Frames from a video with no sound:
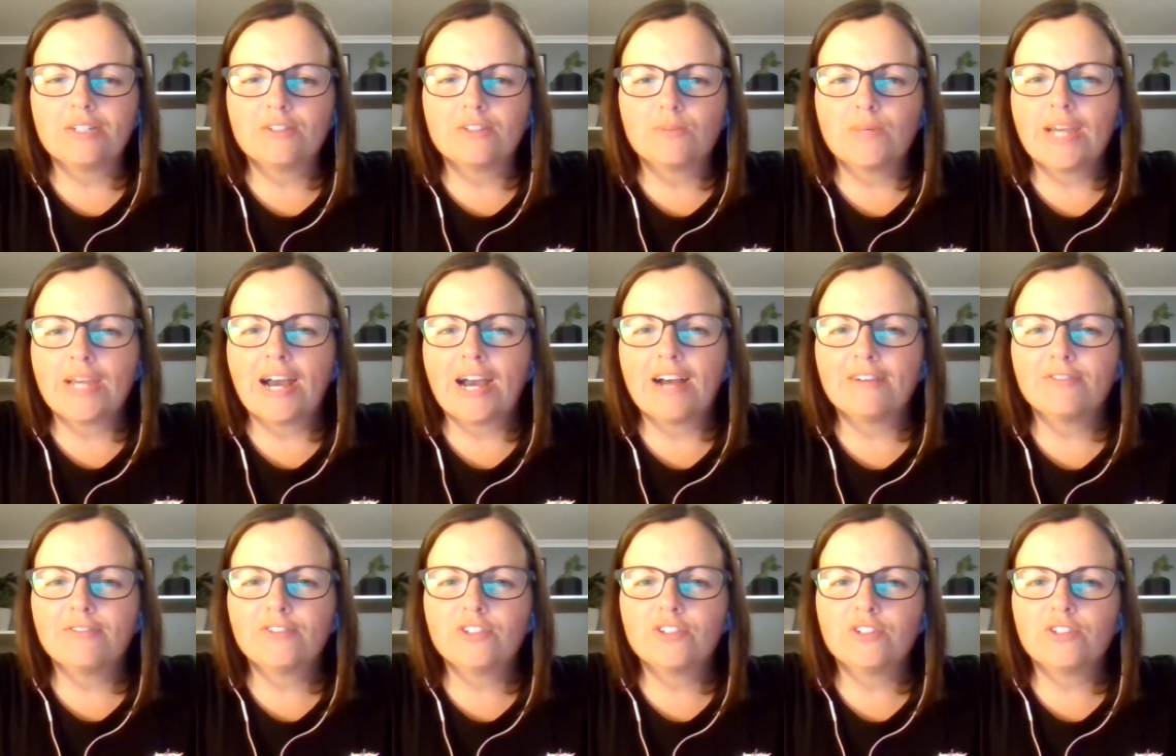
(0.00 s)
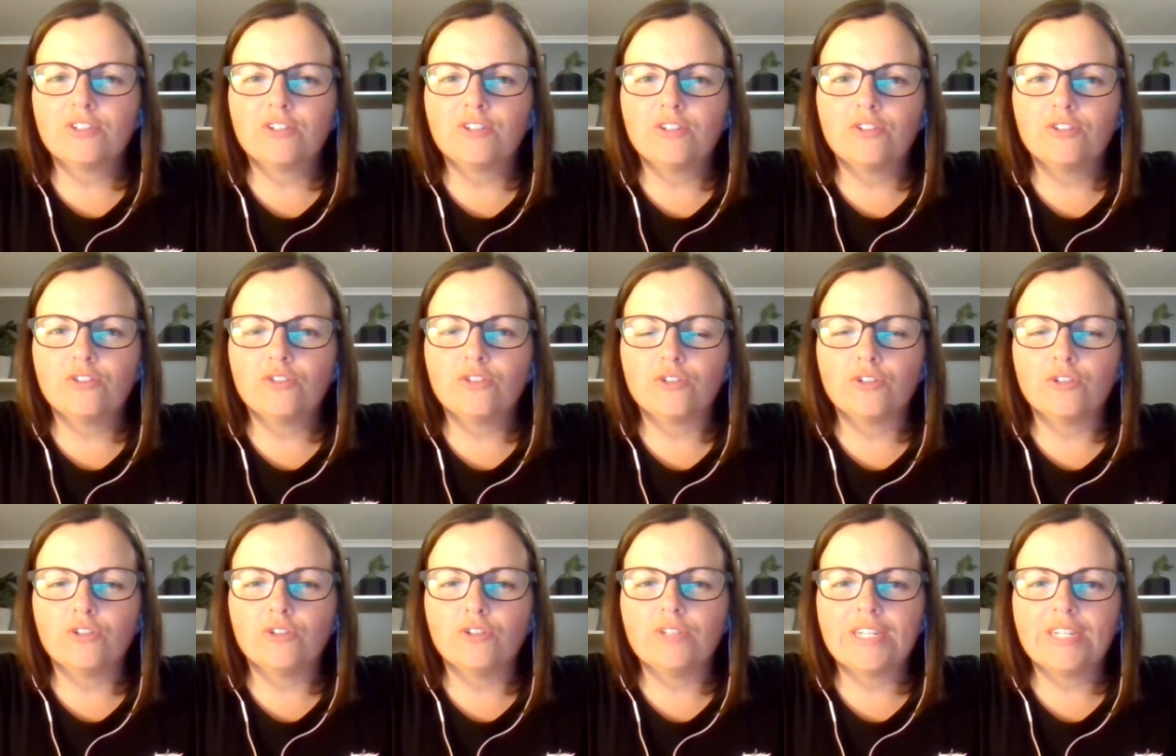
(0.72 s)
because we have to
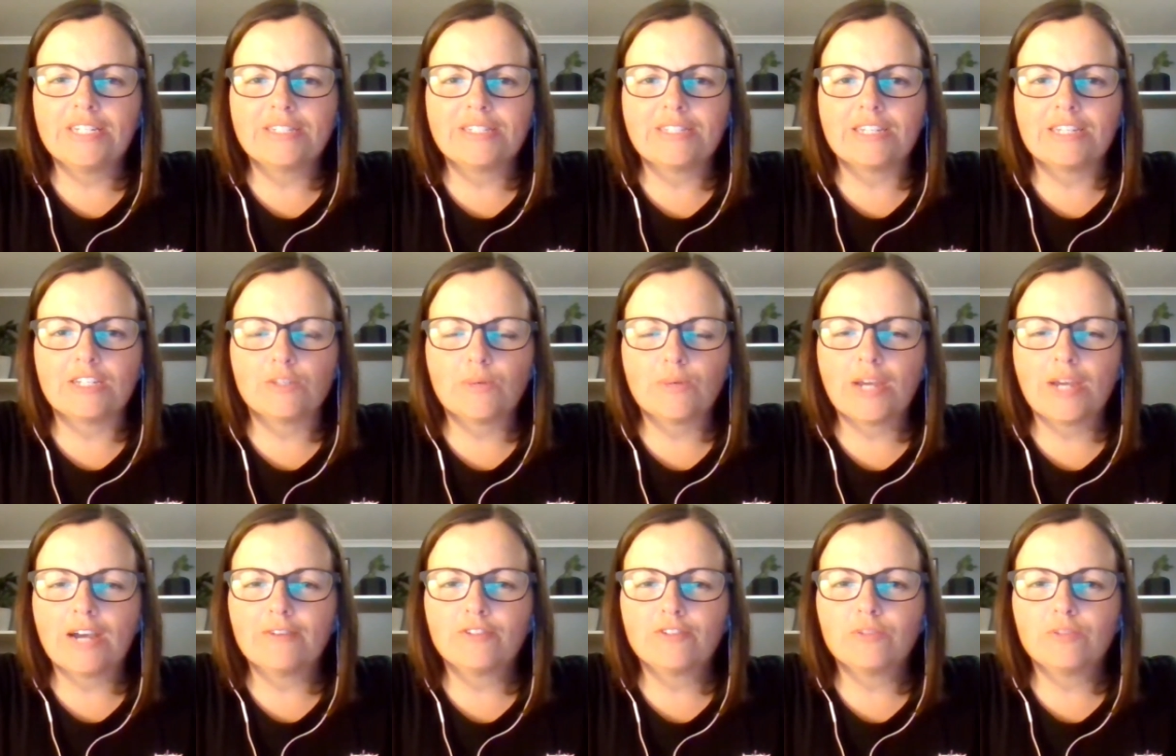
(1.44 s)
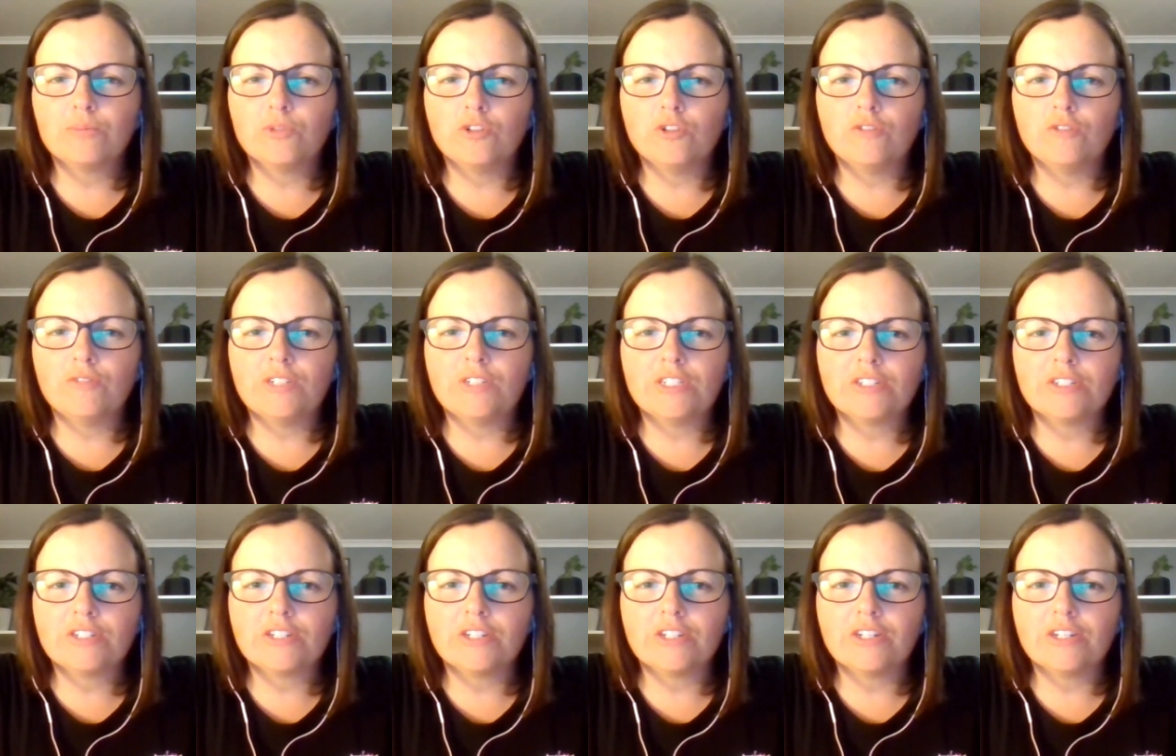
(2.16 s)
do these things we have to move
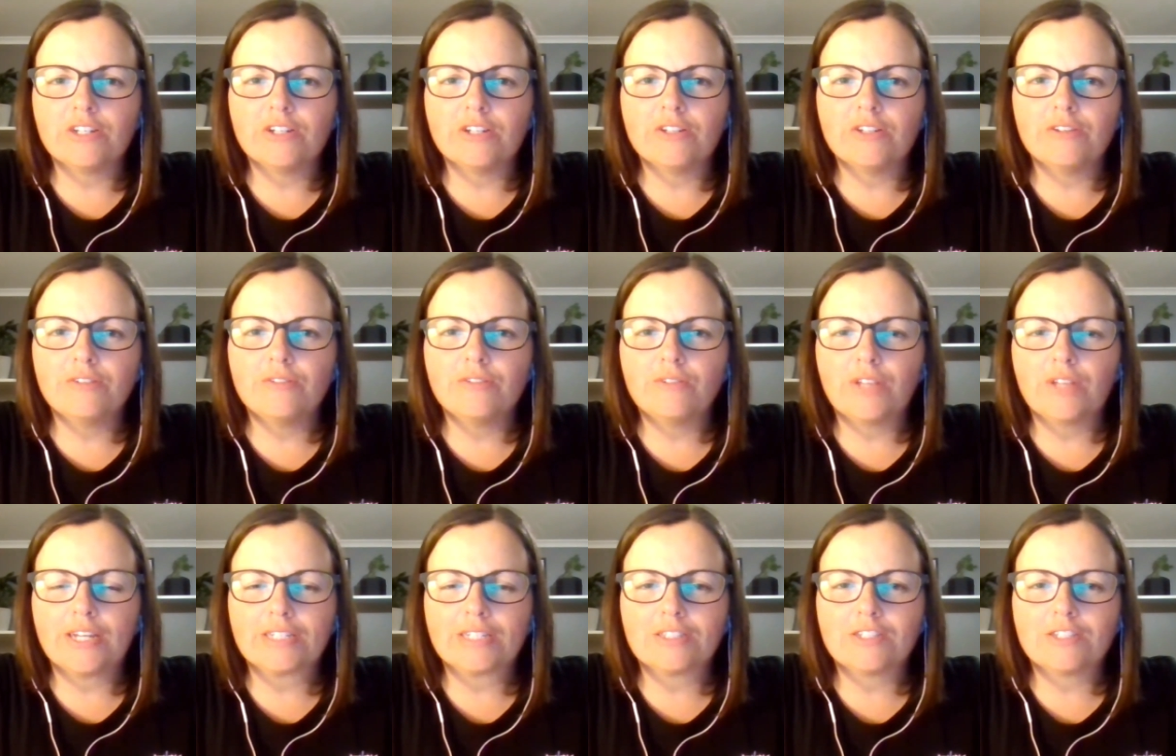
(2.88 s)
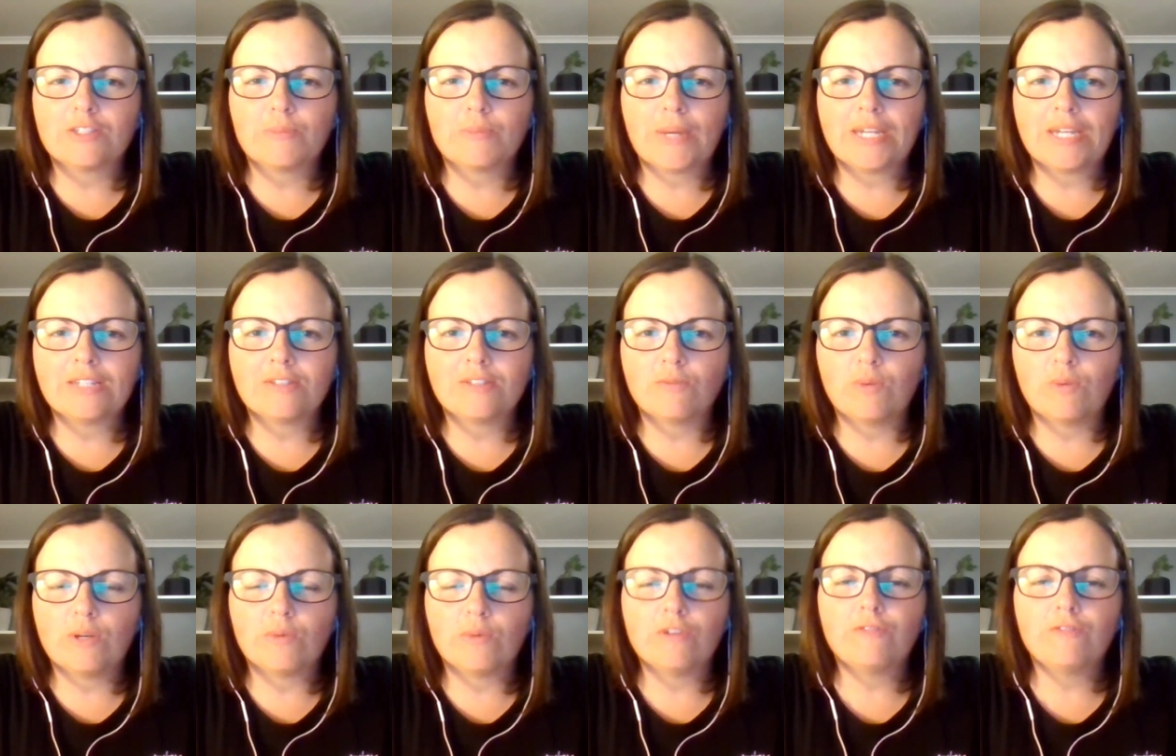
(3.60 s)
into like the space
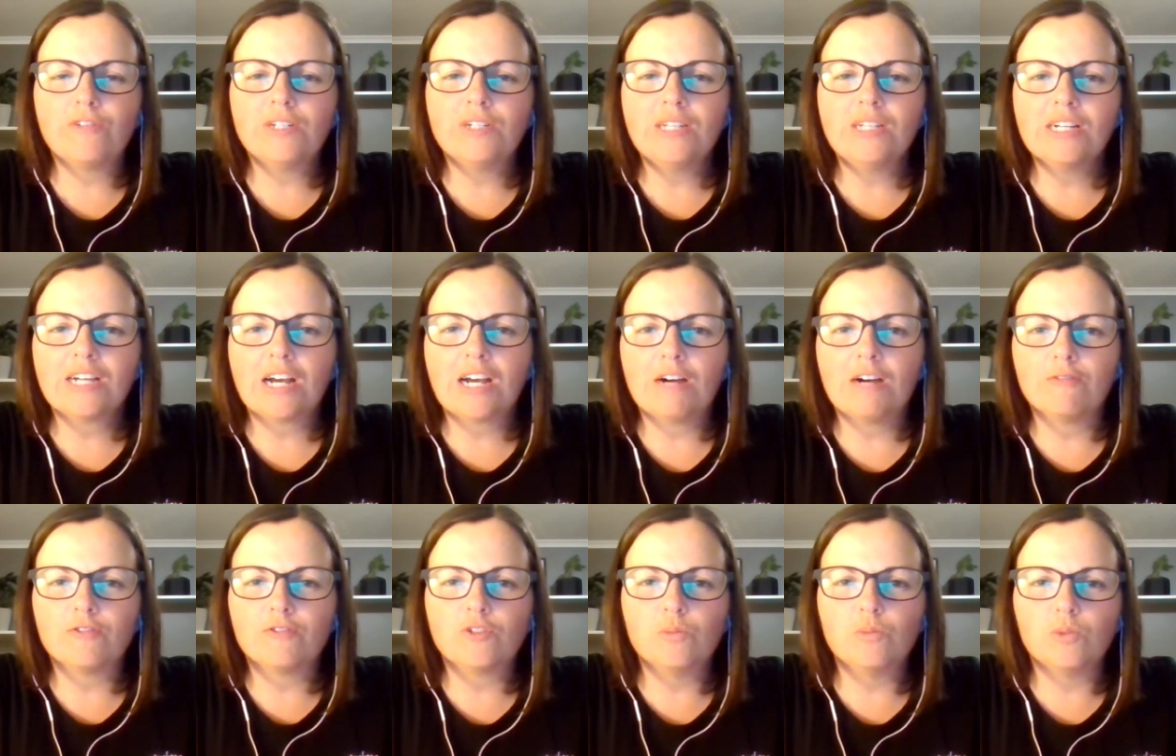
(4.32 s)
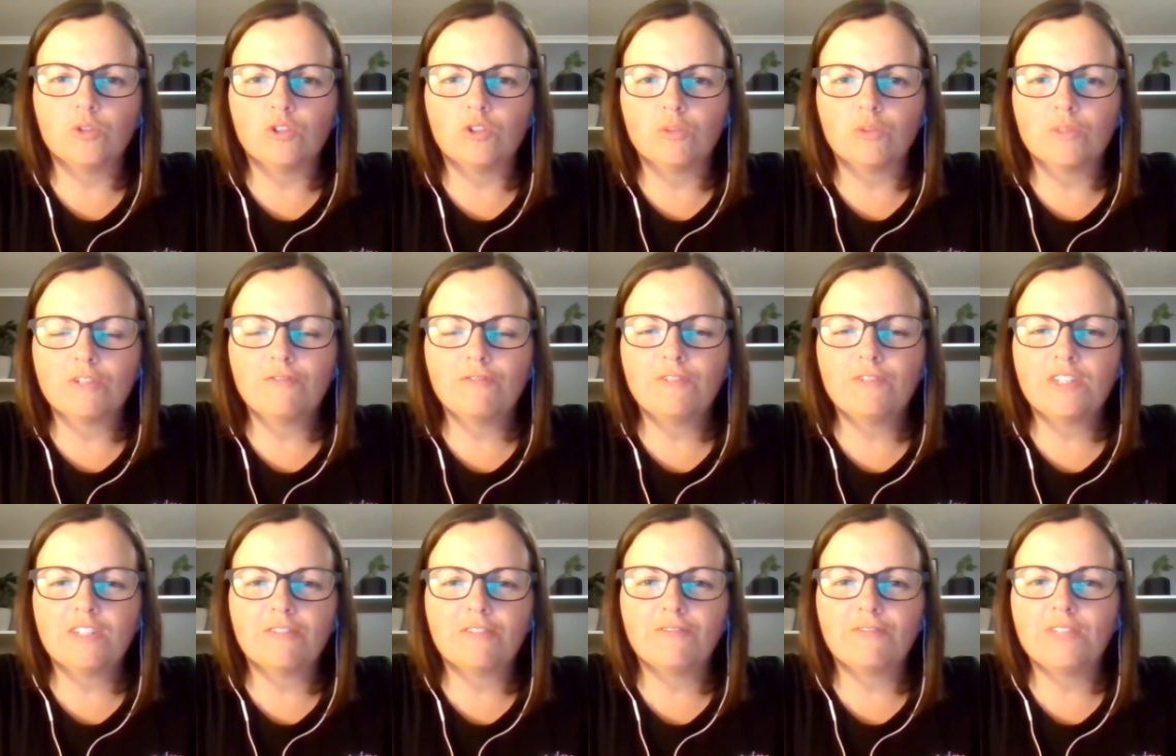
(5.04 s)
where we feel uncomfortable or we
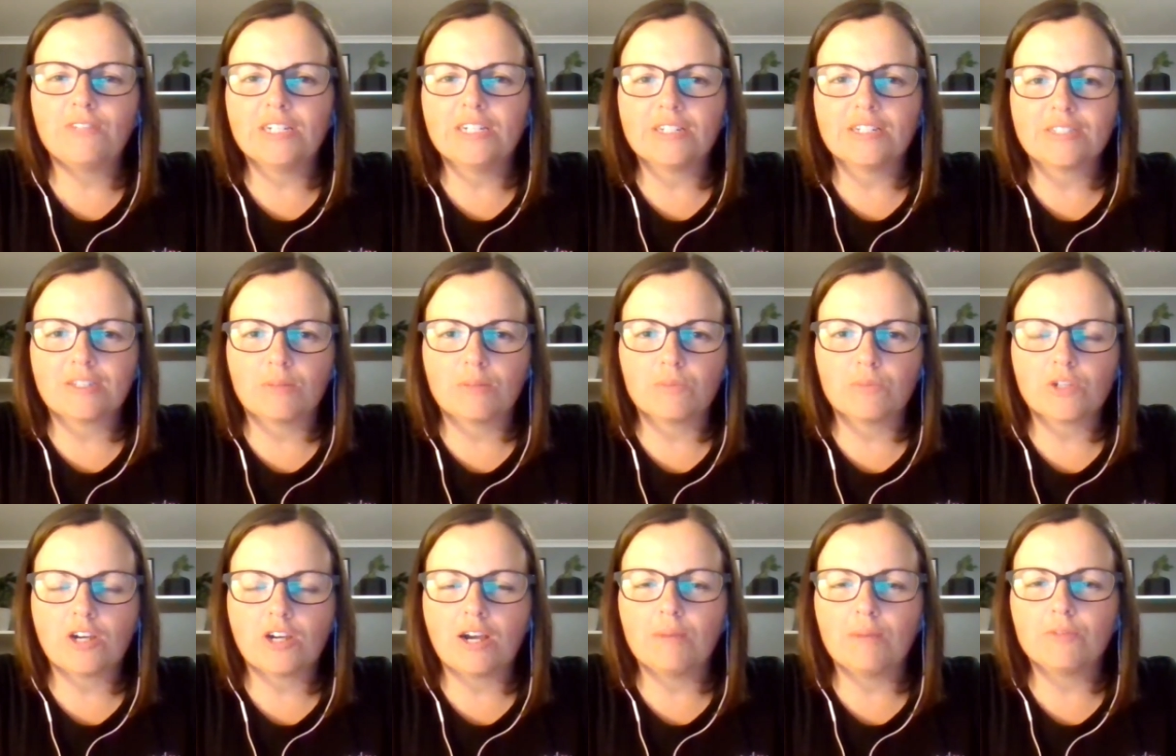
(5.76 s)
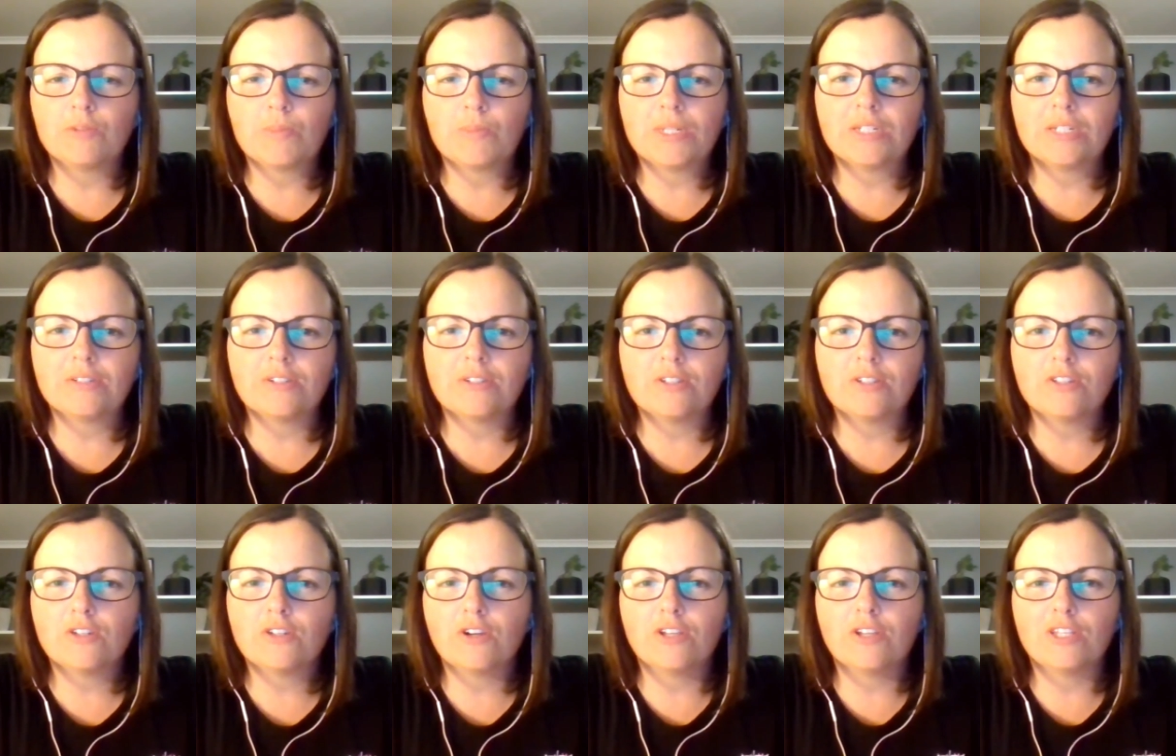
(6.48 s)
fear fear sometimes because
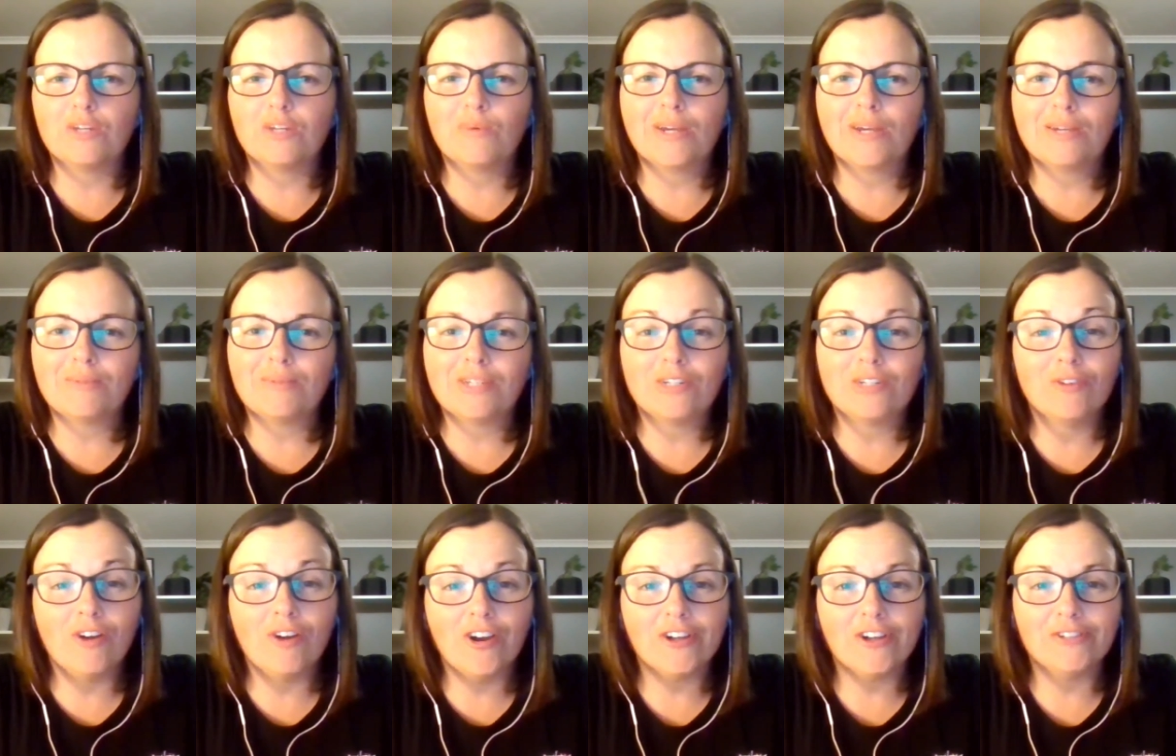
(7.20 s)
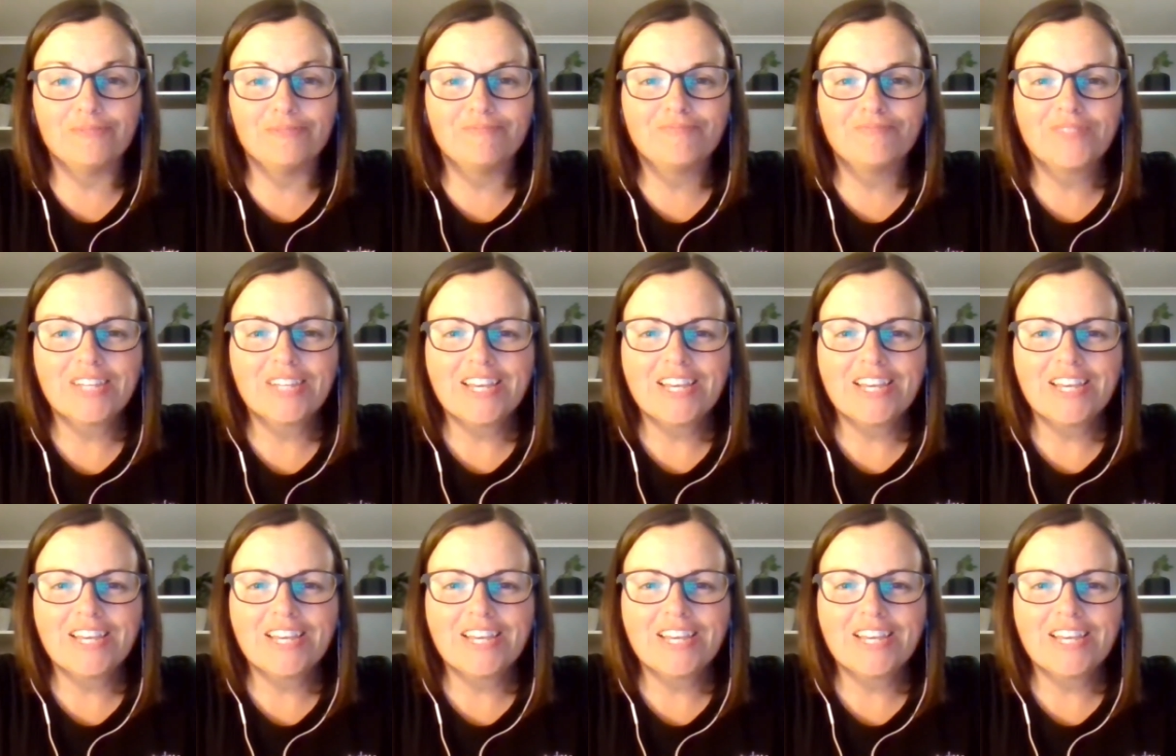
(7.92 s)
it's the only way we grow